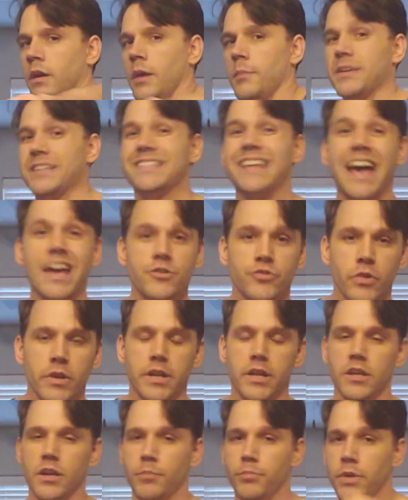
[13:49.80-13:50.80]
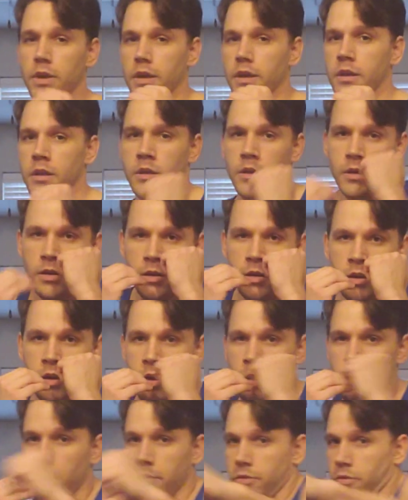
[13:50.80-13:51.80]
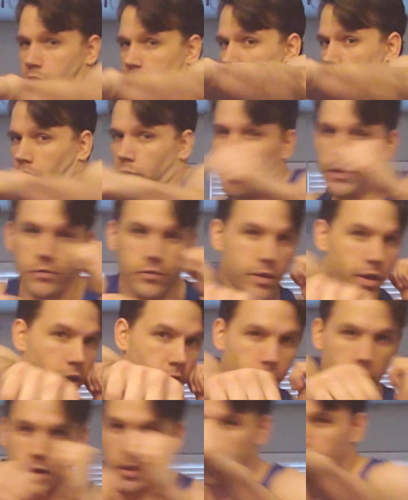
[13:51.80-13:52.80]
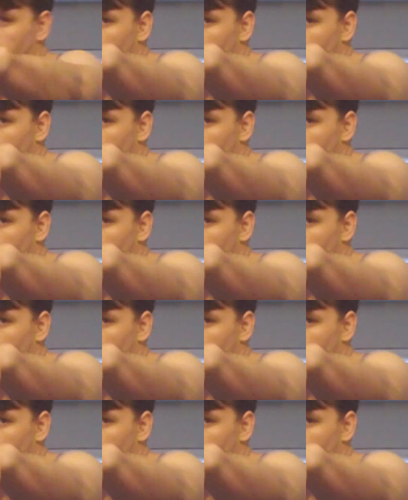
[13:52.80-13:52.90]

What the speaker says: exaggerating it a bit, but there is a little bit of cover.